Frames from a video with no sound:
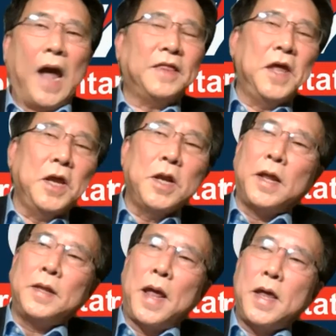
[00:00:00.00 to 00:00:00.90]
I think
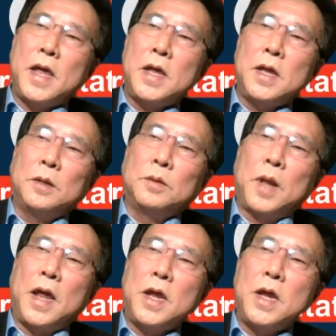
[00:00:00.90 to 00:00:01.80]
that they
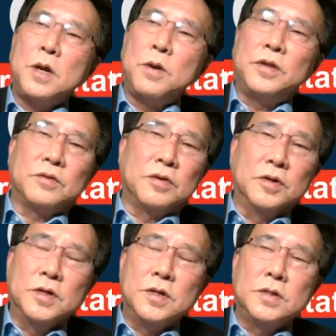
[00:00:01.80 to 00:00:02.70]
they
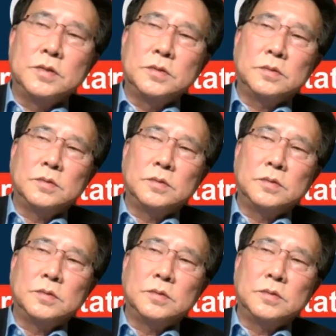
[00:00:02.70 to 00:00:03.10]
returned